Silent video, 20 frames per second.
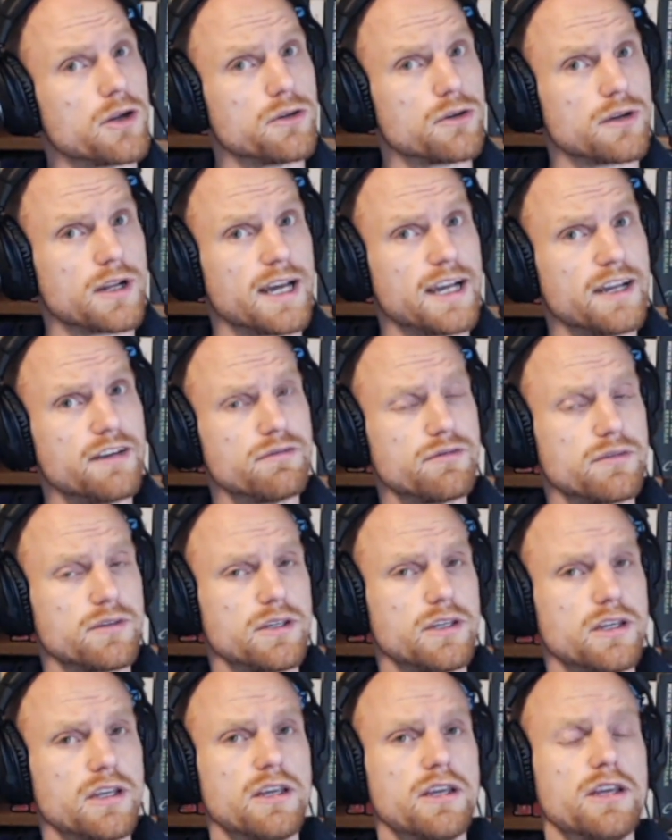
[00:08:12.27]
life,
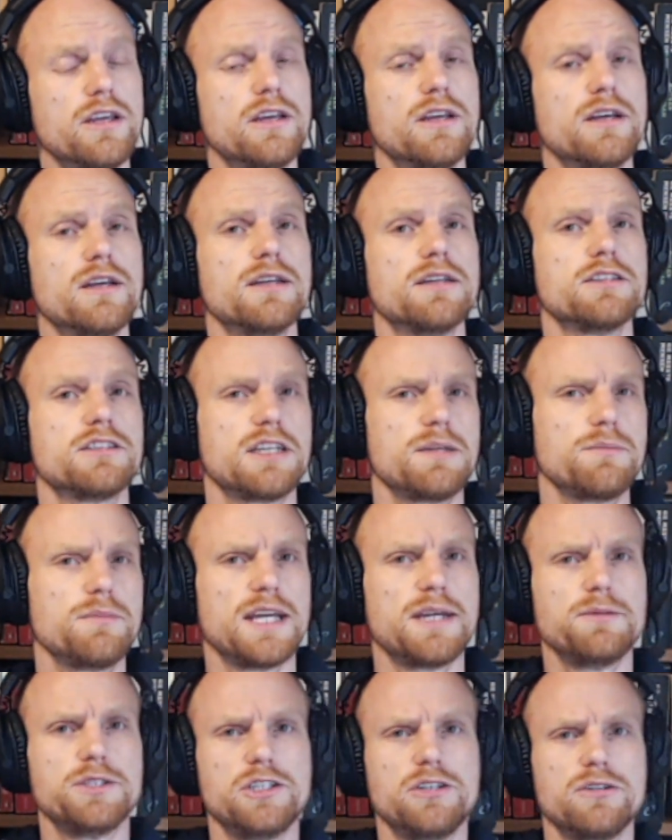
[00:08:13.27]

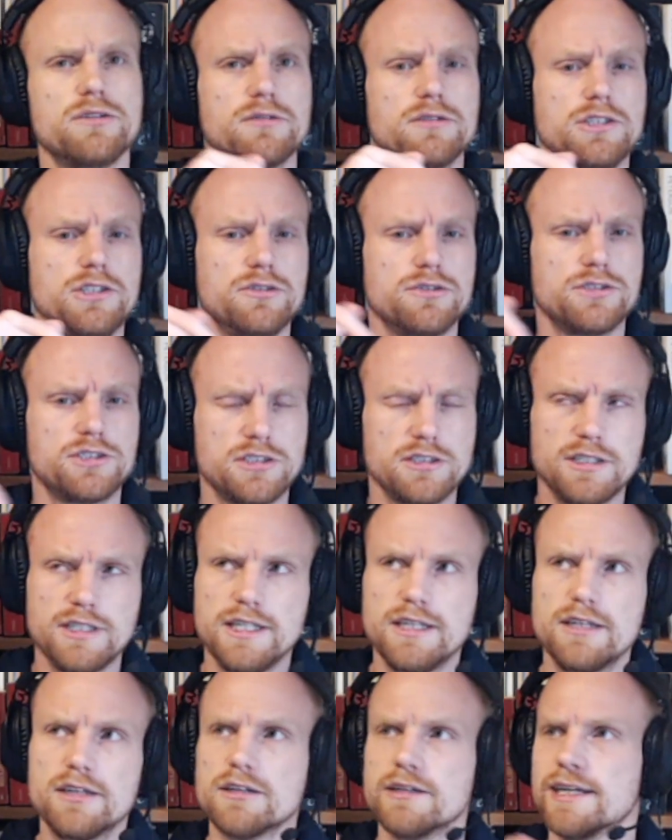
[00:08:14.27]
sometimes you
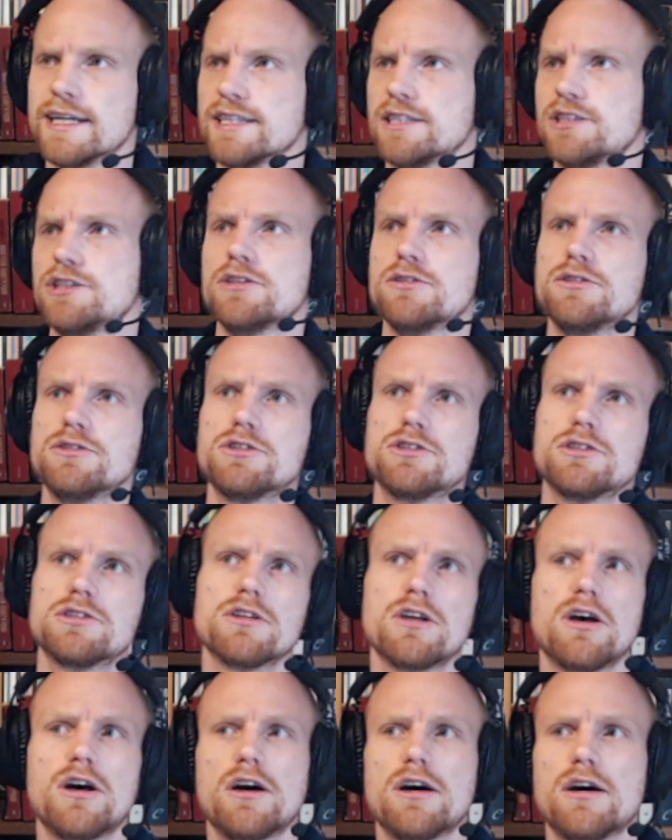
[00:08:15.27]
see connections
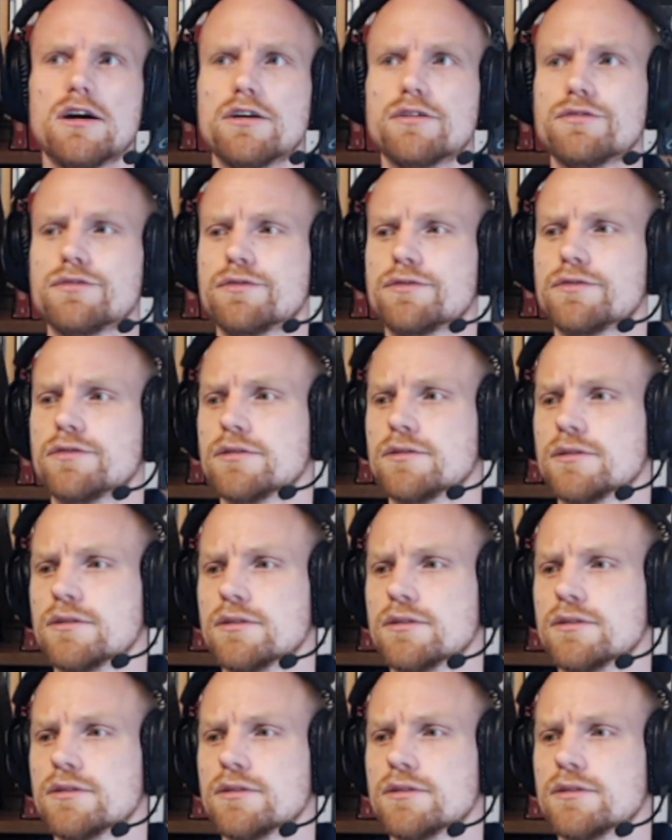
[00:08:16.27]
of